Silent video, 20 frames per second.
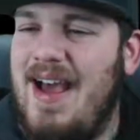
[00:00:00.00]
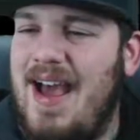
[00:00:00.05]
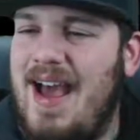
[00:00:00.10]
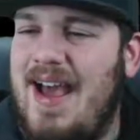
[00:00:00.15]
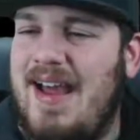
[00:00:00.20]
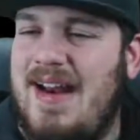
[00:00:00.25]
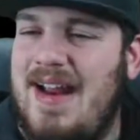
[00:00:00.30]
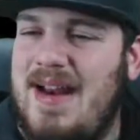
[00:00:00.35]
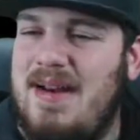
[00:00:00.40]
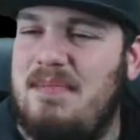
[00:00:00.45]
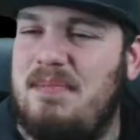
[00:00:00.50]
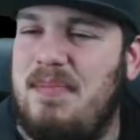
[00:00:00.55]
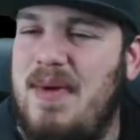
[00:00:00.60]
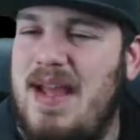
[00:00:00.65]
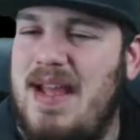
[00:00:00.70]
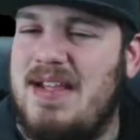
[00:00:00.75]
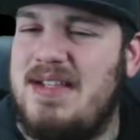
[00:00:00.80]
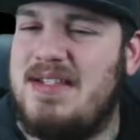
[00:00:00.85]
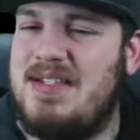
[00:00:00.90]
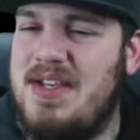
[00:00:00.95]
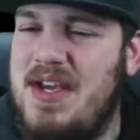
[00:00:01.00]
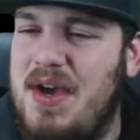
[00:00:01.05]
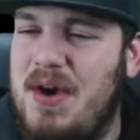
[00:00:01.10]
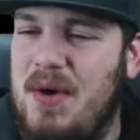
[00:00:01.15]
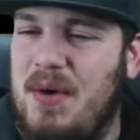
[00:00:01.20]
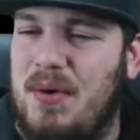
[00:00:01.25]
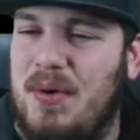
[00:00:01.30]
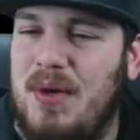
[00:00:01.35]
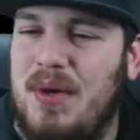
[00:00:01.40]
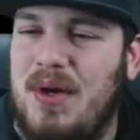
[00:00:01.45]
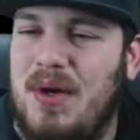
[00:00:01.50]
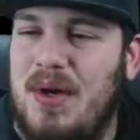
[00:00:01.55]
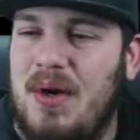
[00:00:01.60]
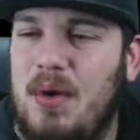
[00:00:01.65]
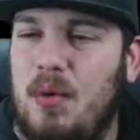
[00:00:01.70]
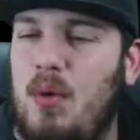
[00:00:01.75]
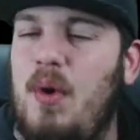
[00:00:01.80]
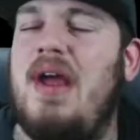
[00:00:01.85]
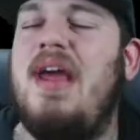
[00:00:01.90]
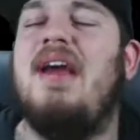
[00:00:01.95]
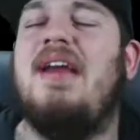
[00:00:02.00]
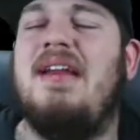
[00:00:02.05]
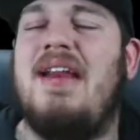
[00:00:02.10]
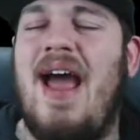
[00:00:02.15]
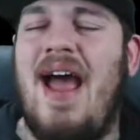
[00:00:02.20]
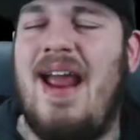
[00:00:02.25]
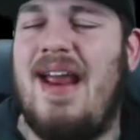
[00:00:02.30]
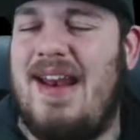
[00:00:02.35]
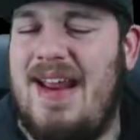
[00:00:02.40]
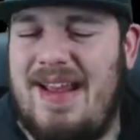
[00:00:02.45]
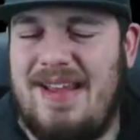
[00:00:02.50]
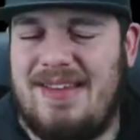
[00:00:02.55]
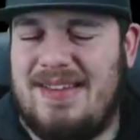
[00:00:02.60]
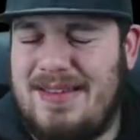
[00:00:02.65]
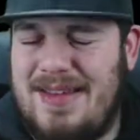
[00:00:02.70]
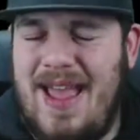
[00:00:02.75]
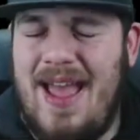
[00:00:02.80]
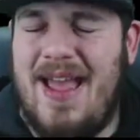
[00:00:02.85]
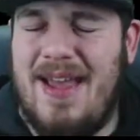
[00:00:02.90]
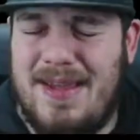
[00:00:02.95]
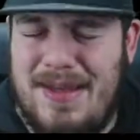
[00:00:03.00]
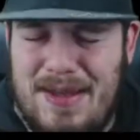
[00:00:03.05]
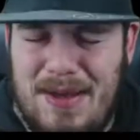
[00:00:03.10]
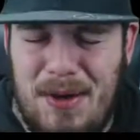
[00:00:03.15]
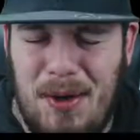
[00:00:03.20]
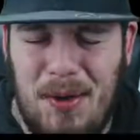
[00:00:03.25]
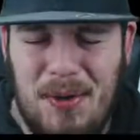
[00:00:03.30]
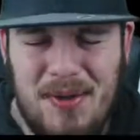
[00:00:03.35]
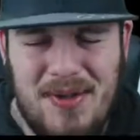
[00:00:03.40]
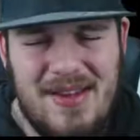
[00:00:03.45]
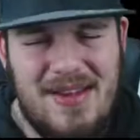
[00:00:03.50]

I didn't mean to. Reigniting. Thank you.